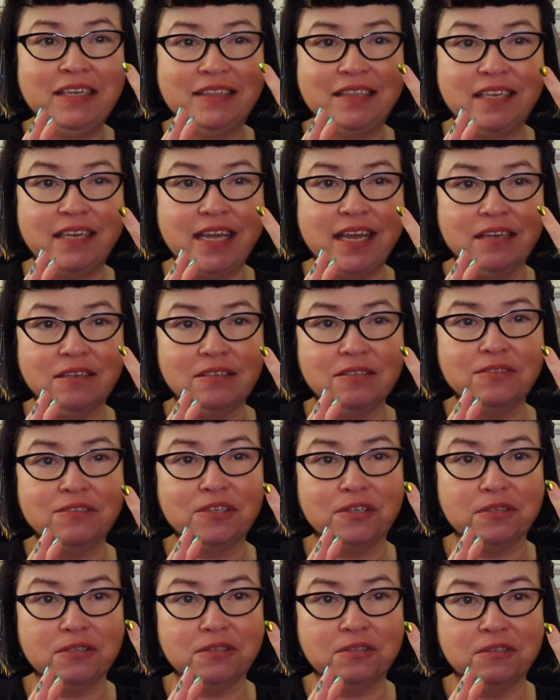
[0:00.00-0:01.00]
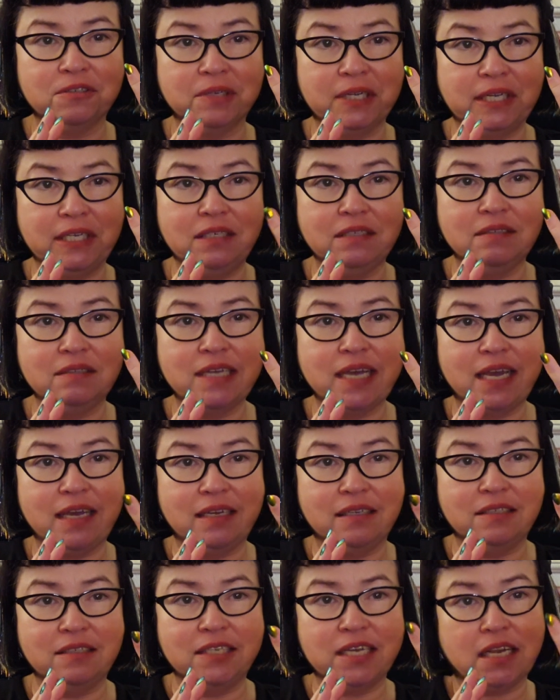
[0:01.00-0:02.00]
the nails are green
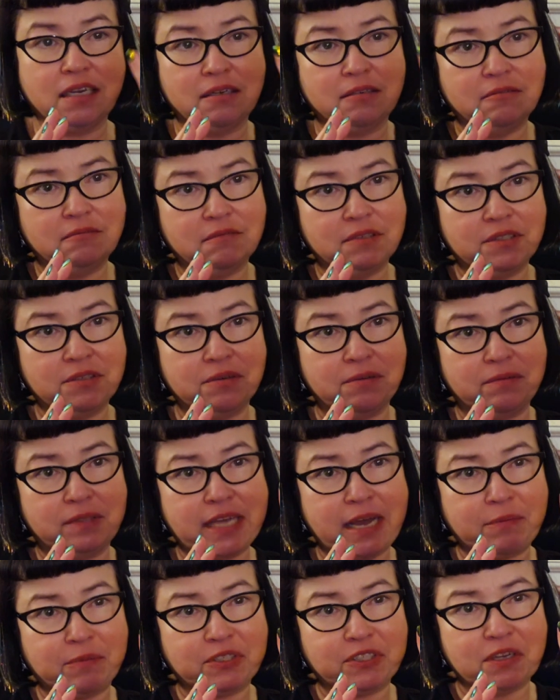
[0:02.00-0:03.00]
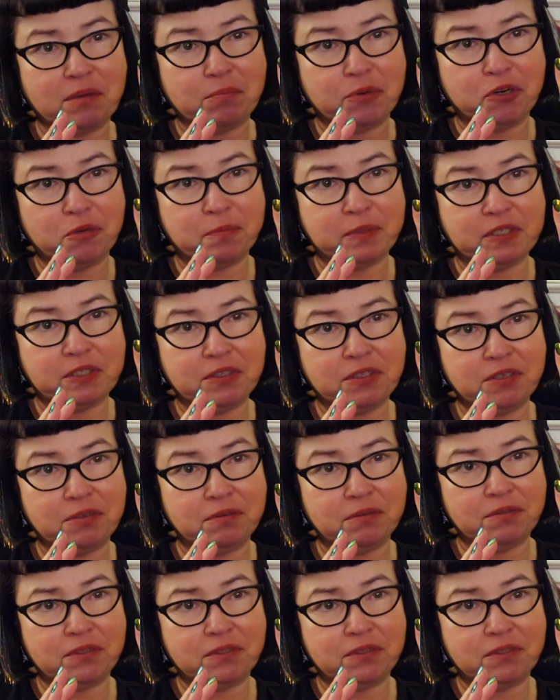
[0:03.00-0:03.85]
and yellow, so that was on purpose too.